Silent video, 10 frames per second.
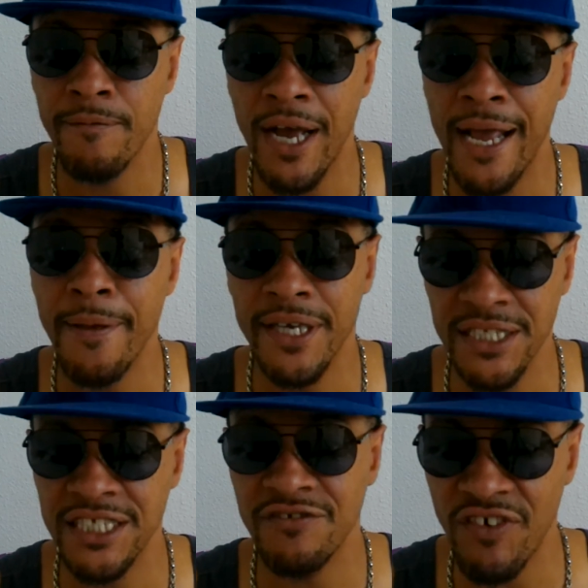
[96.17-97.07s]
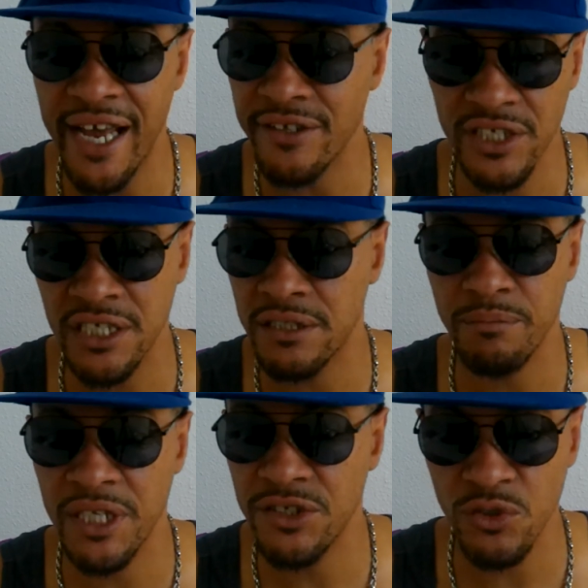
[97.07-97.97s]
Right, against these fighters, against a
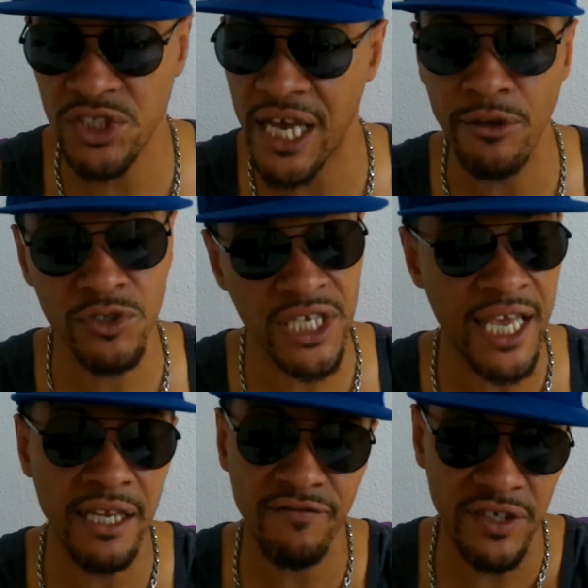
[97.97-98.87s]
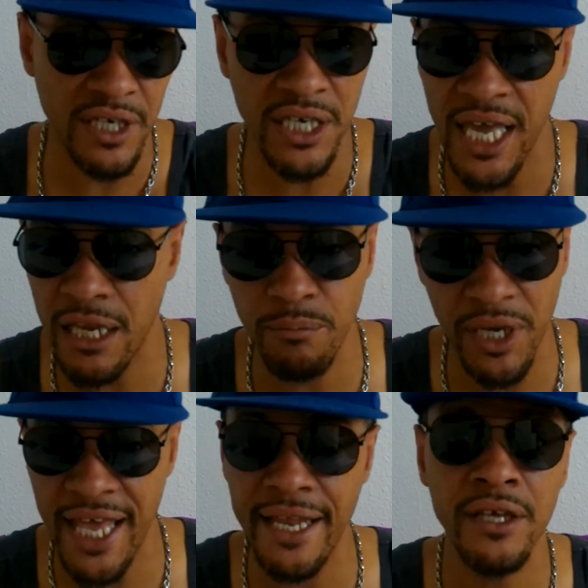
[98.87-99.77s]
Billy Joe Saunders and a Calla
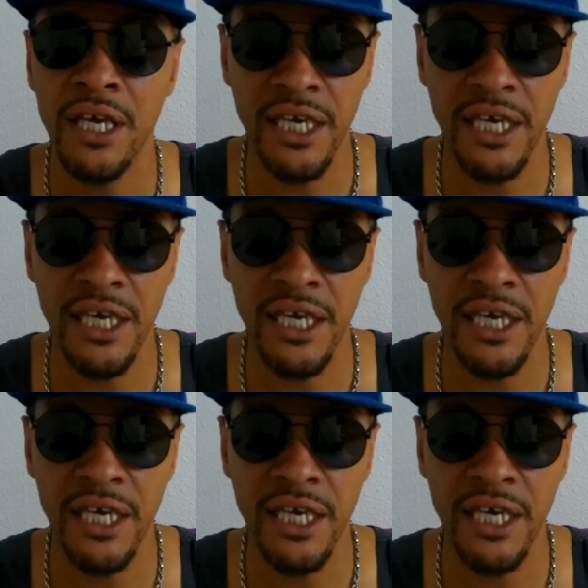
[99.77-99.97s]
Plant,